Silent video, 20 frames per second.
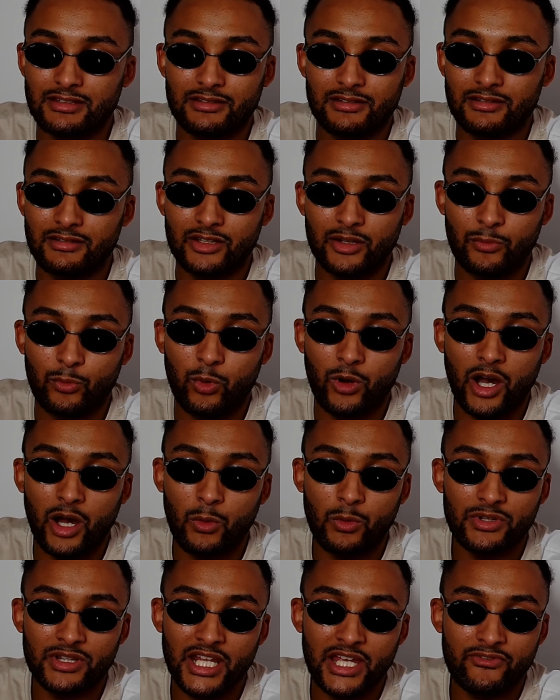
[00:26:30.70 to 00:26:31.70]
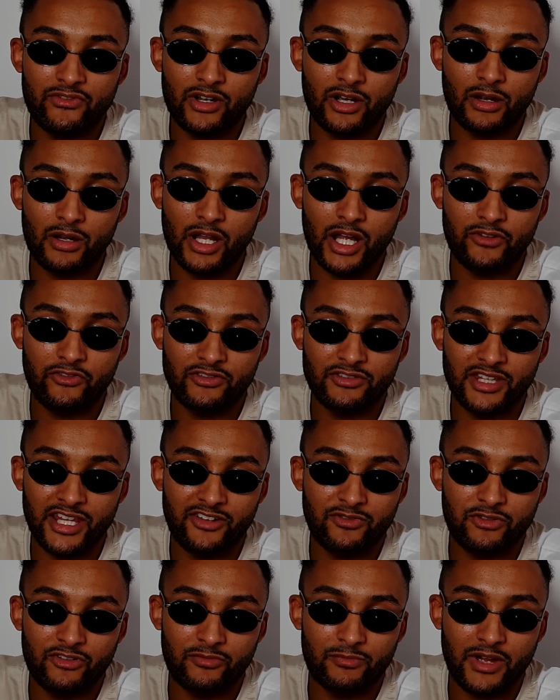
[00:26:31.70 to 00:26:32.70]
Dubois would never go life and
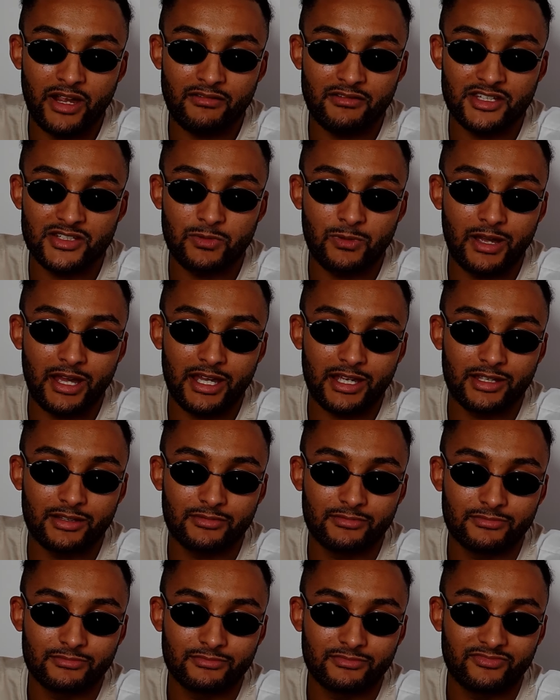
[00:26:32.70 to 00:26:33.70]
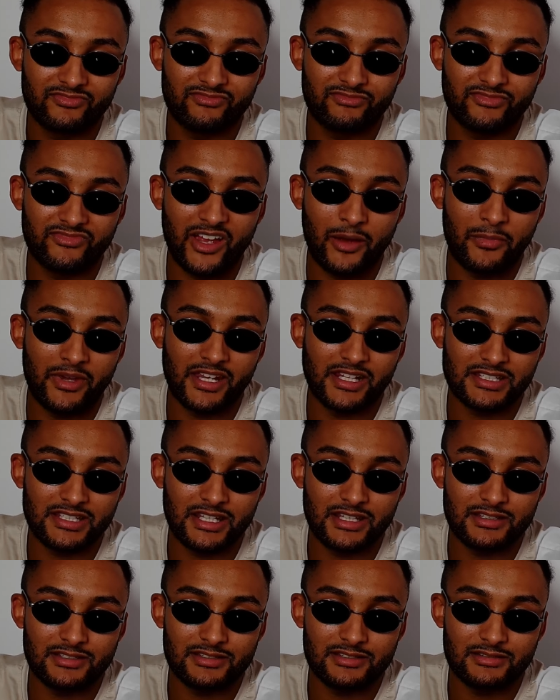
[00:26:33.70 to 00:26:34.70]
death with Marius Wack, if that makes
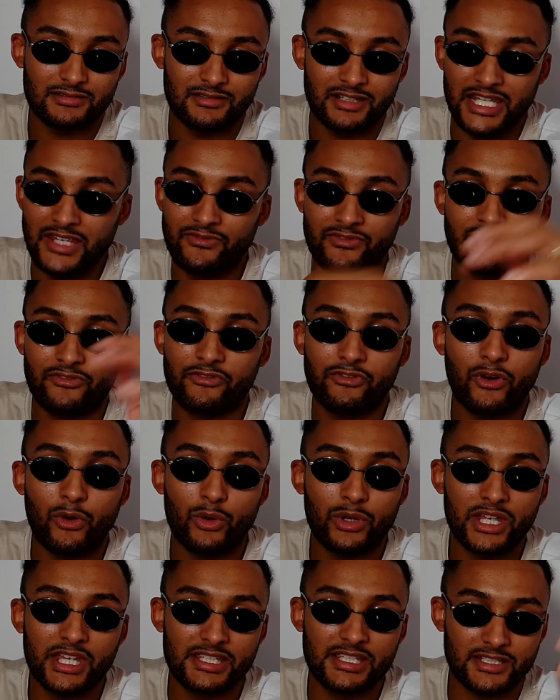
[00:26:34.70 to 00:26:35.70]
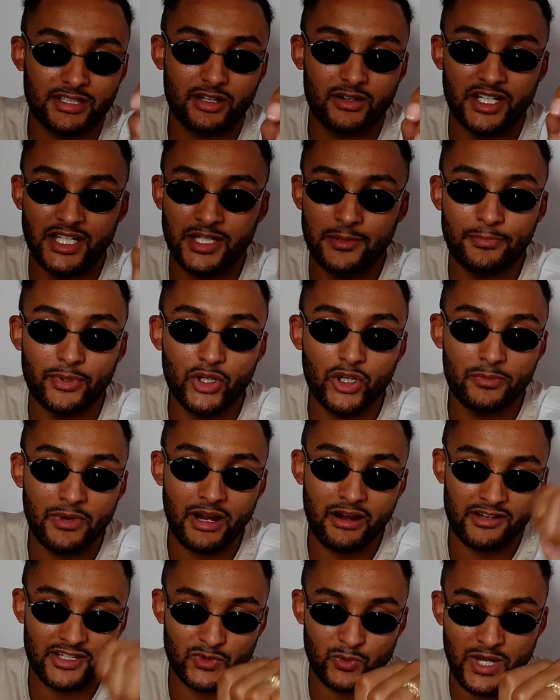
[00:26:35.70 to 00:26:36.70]
sense. Even 4 years ago, it blew
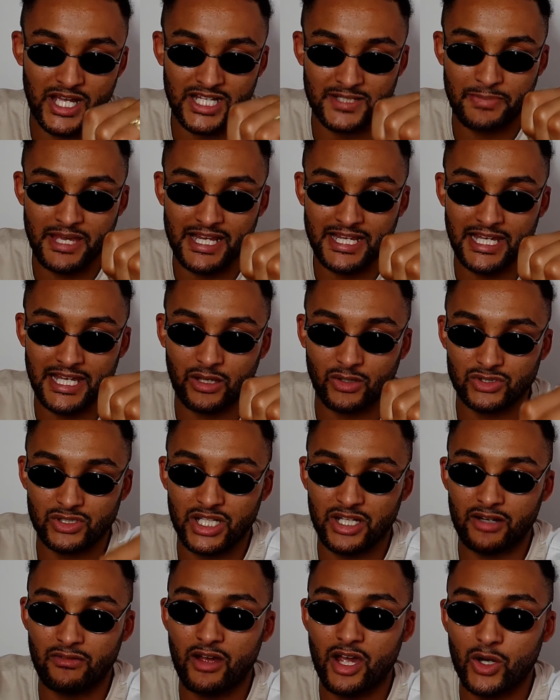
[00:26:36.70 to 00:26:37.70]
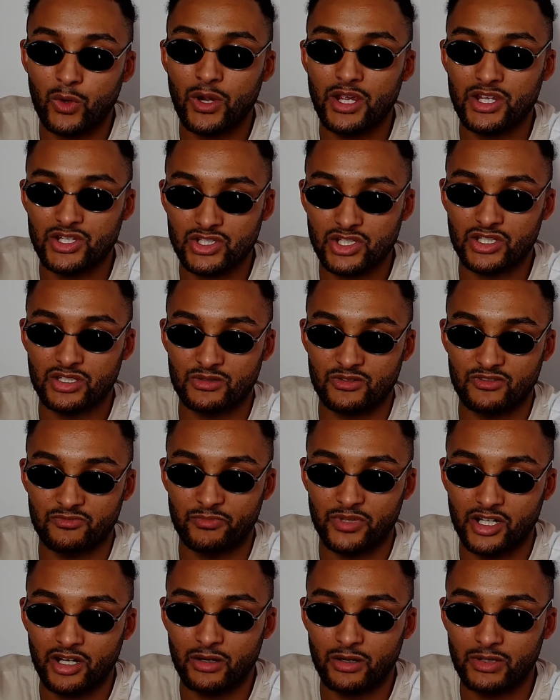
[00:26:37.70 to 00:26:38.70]
Marius Wack's back out, so there are questions with
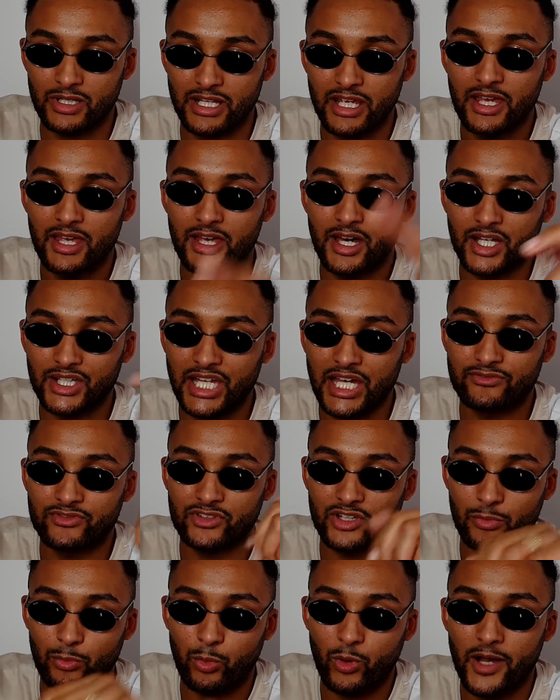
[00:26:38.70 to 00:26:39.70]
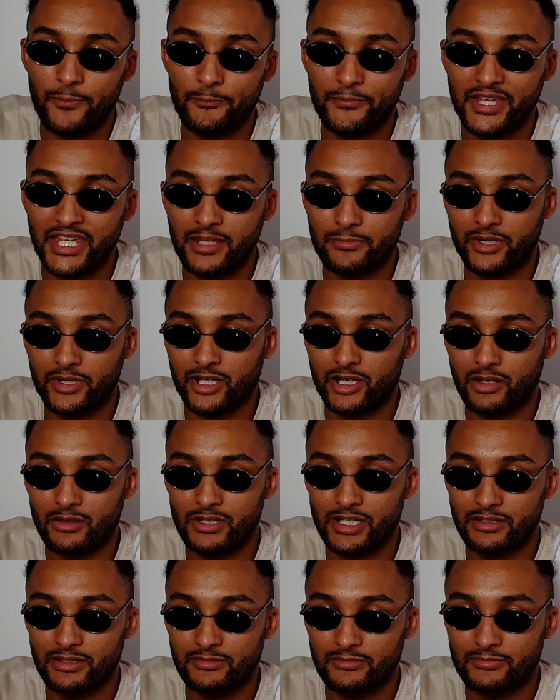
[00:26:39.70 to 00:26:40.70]
Bacoli. I'd have Dubois beating
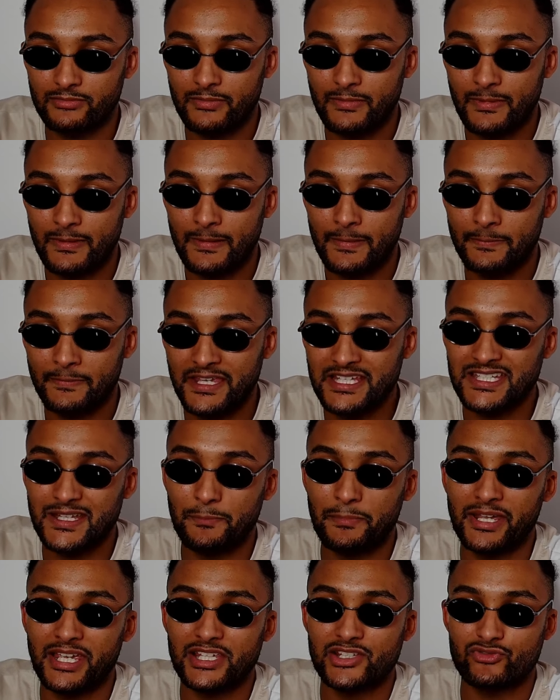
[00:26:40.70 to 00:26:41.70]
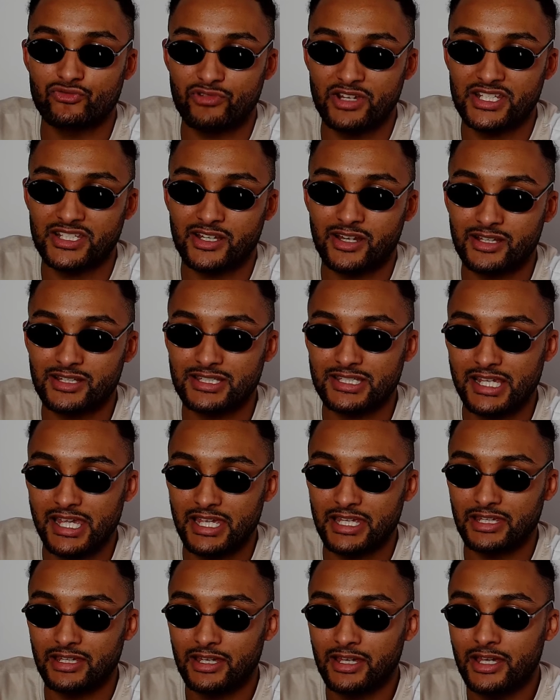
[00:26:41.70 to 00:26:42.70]
Bacoli. He's the biggest risk, I'd
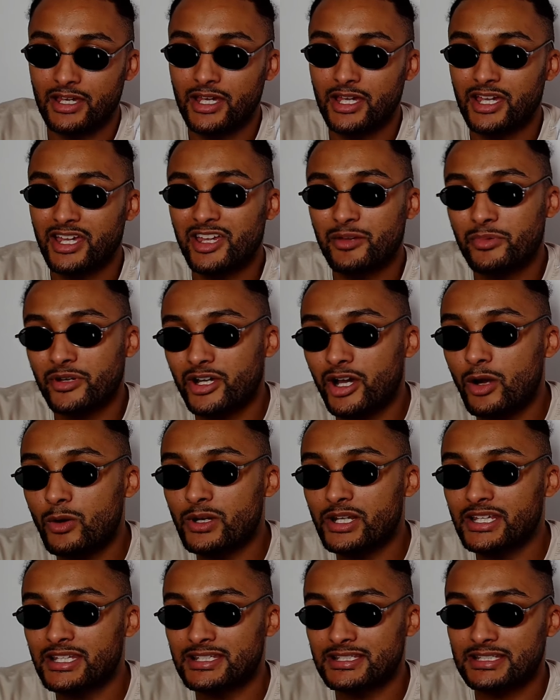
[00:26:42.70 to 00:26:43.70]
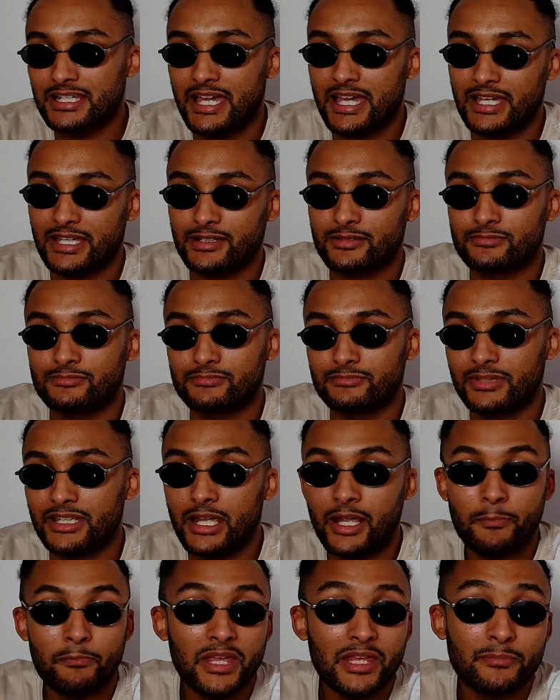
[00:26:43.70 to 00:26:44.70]
say. Bacoli and Zhang. You
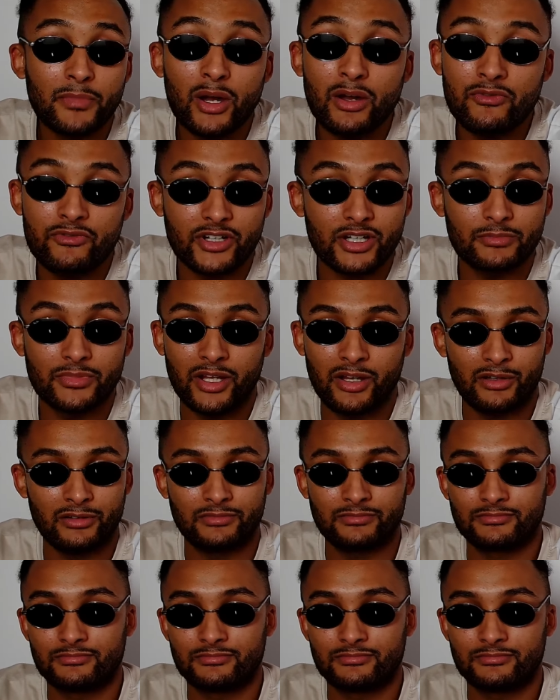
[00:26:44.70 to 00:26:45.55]
can beat both of them, though.